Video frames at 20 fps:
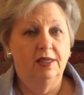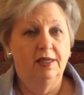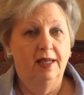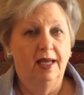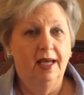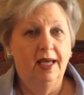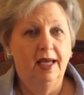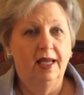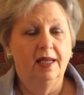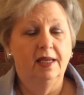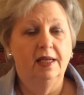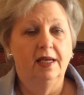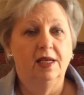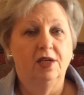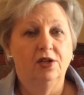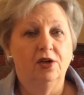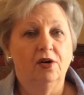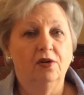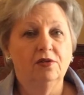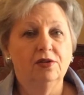then
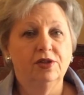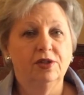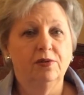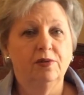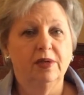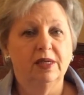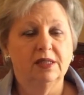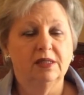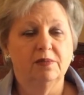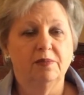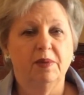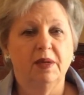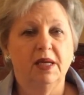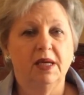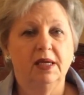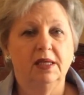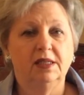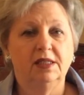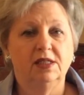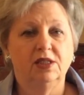it also
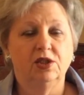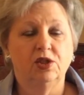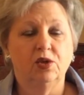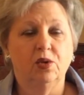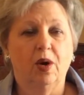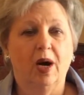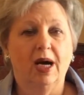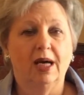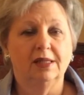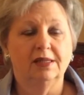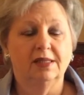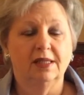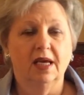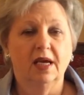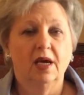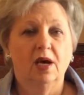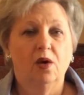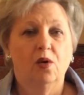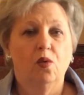explains to us